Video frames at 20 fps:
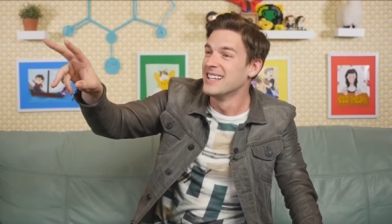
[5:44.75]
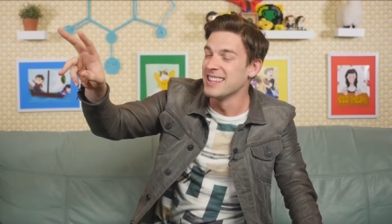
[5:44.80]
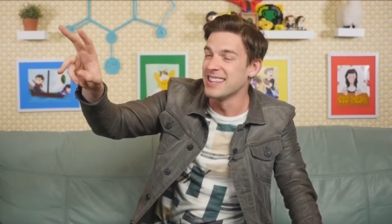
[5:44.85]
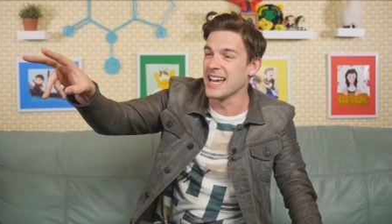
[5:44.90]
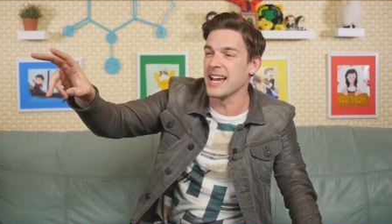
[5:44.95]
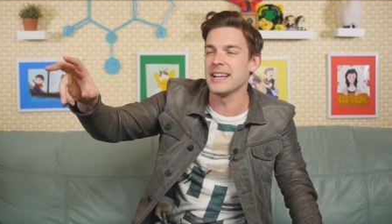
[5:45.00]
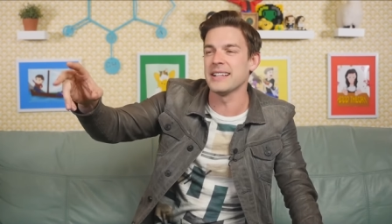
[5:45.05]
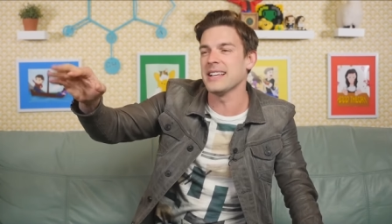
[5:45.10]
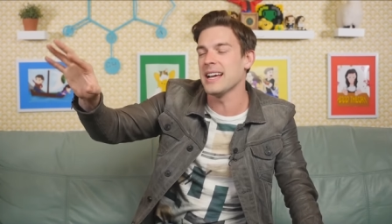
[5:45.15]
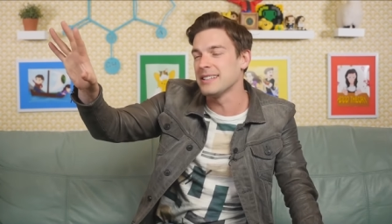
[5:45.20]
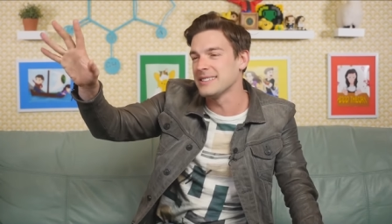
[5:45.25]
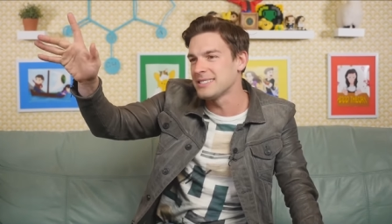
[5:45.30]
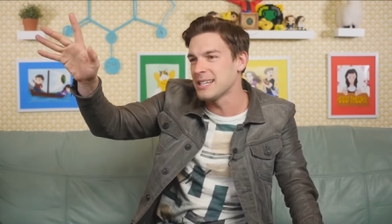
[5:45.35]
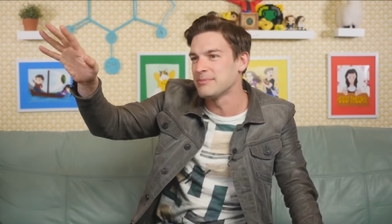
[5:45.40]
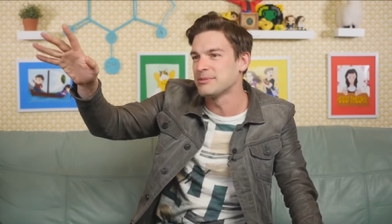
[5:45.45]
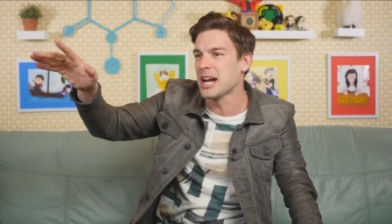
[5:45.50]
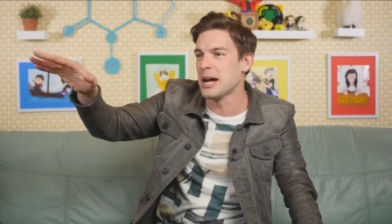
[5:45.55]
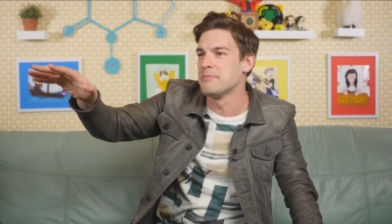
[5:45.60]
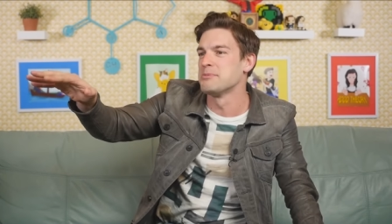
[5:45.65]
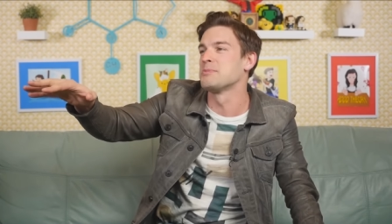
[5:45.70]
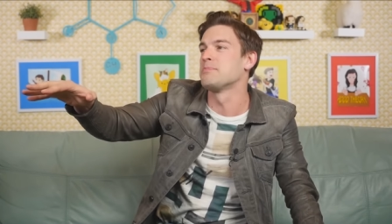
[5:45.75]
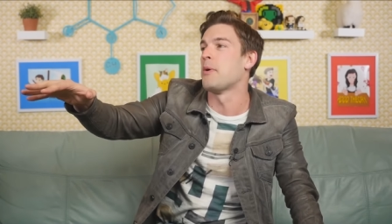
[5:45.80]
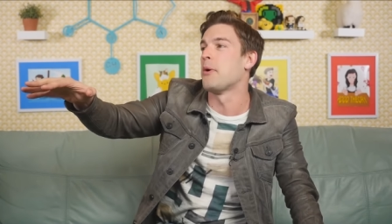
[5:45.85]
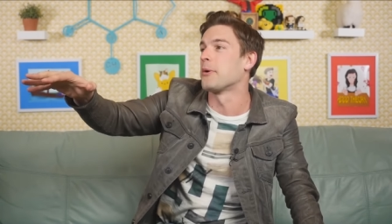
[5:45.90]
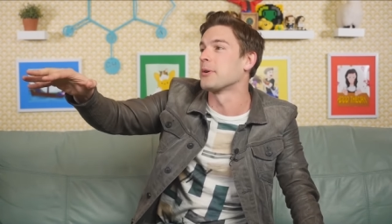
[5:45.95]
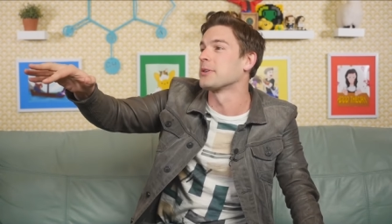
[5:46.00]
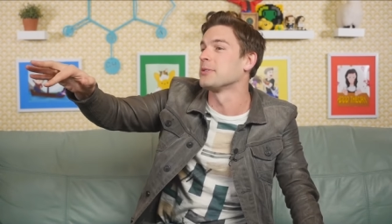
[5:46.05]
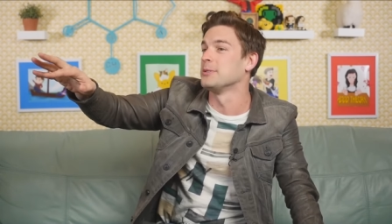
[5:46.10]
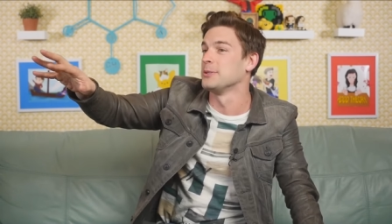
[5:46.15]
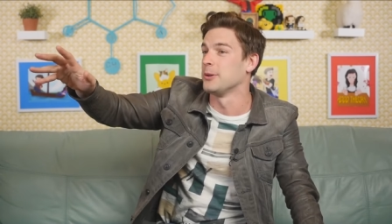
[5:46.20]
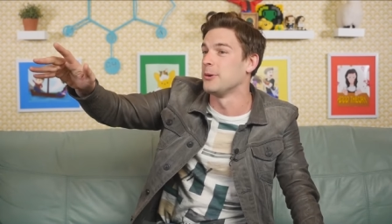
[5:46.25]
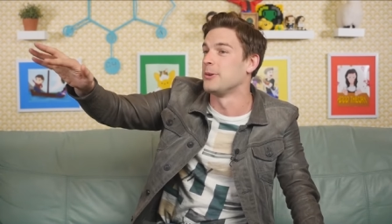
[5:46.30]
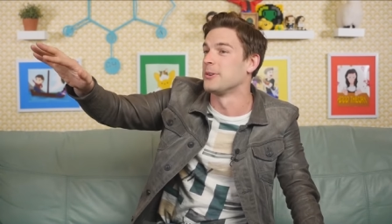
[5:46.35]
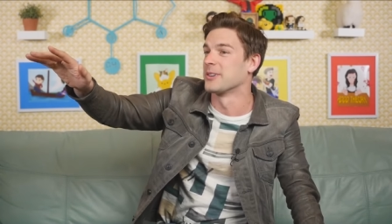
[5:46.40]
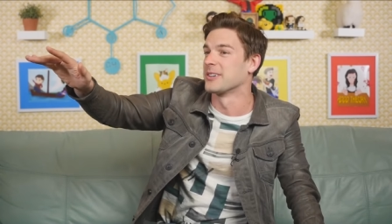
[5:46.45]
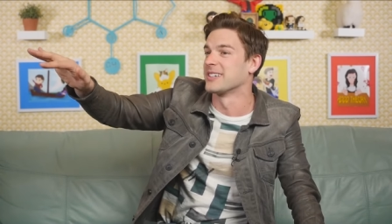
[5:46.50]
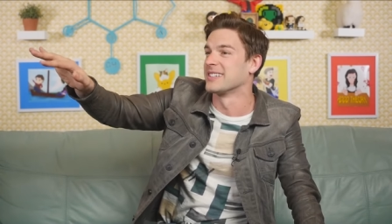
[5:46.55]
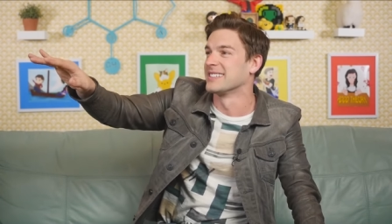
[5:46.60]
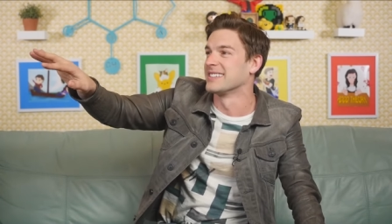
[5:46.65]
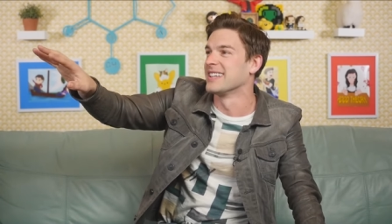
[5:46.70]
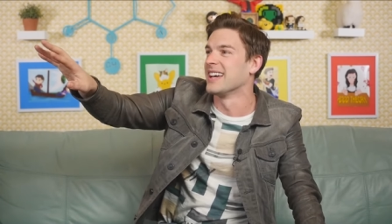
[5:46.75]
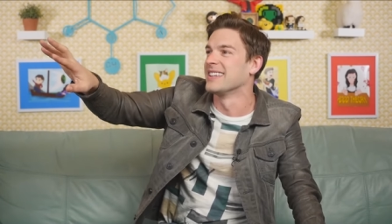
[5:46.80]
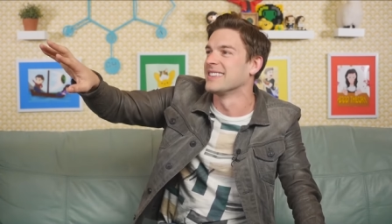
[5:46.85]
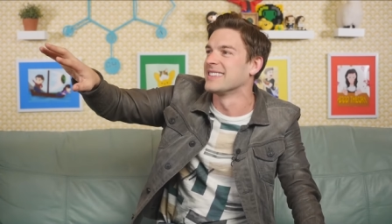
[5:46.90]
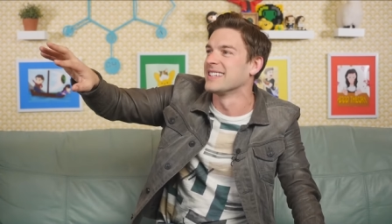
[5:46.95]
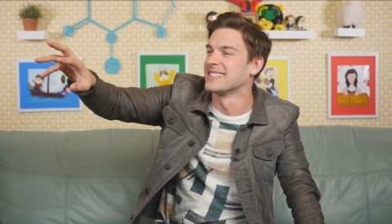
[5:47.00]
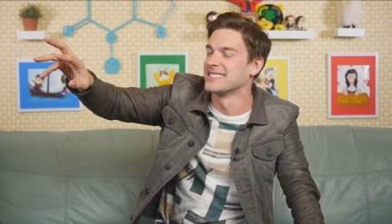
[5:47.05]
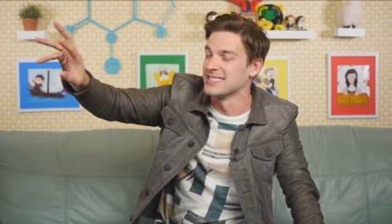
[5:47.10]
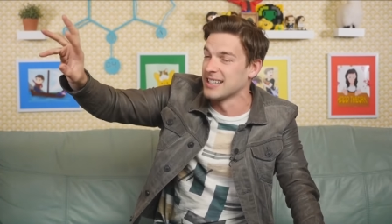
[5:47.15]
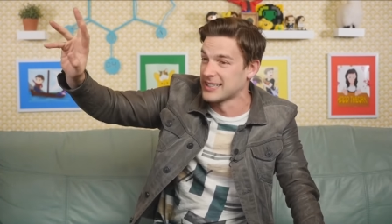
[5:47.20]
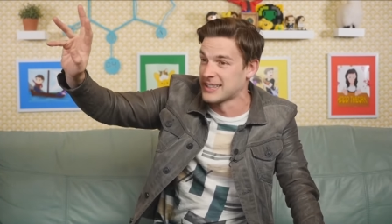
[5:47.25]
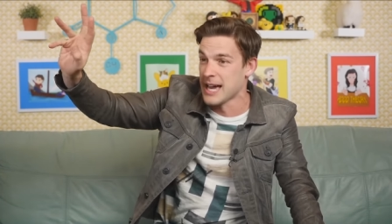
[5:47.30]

and sometimes portal lore and, and things yeah.